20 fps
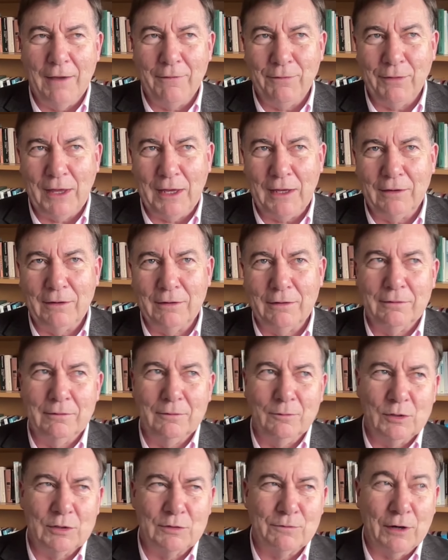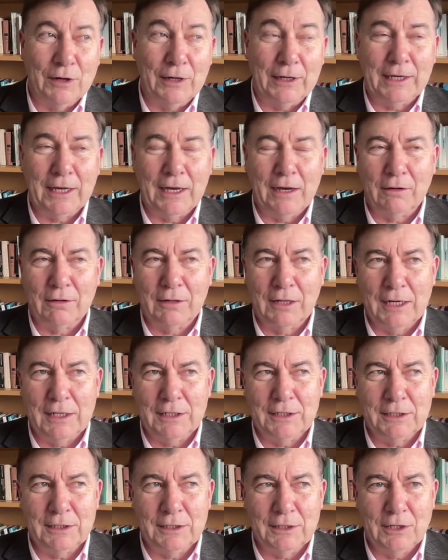think, was very
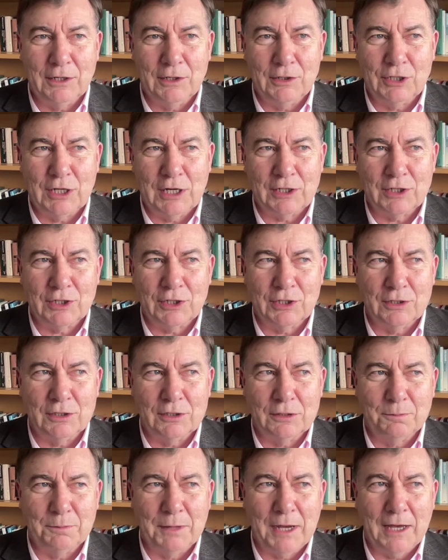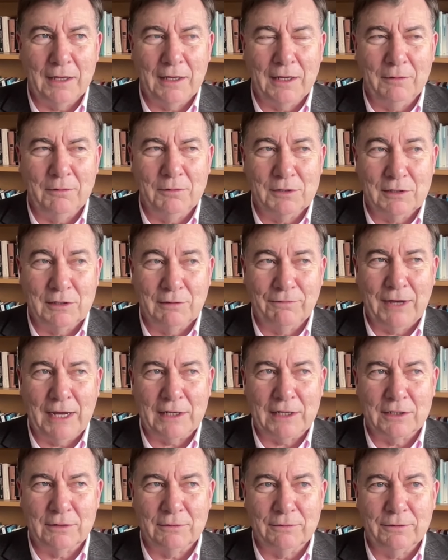calculated in her gestures, but it was
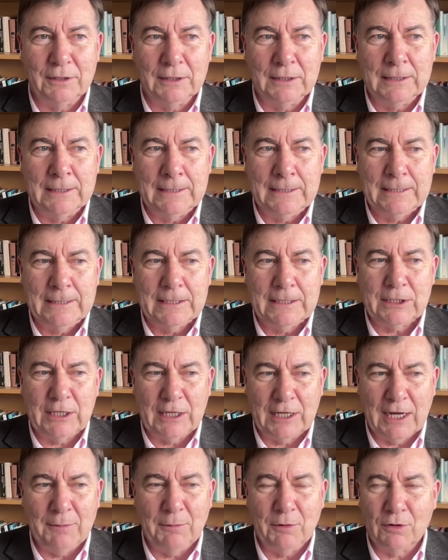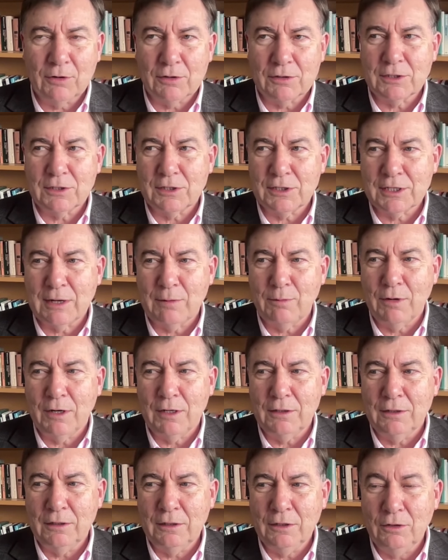effective. She came across as
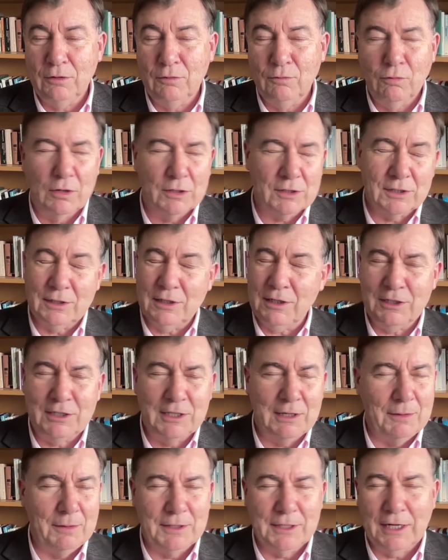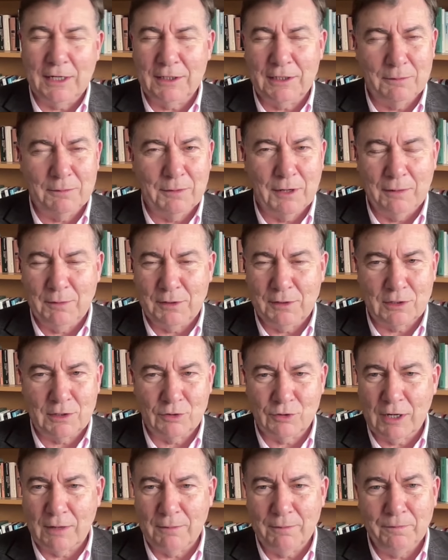someone who wasn't intimidated by
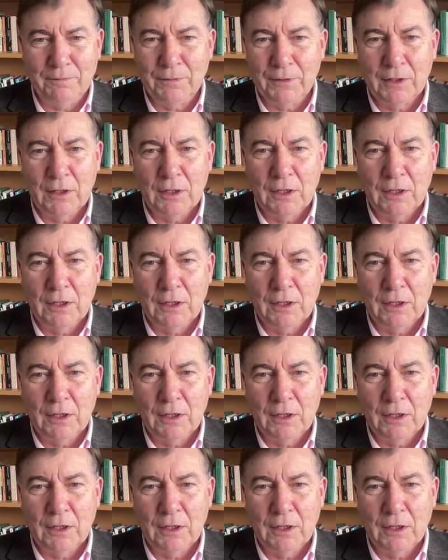Mr. Trump